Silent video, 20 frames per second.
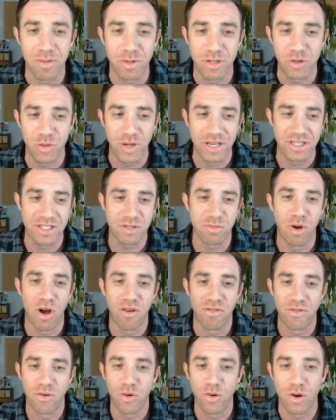between small
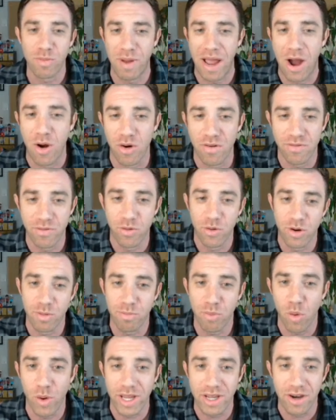forward, power forward,
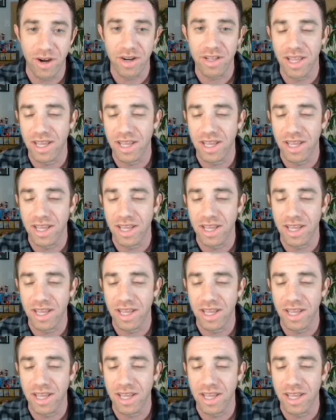point guard.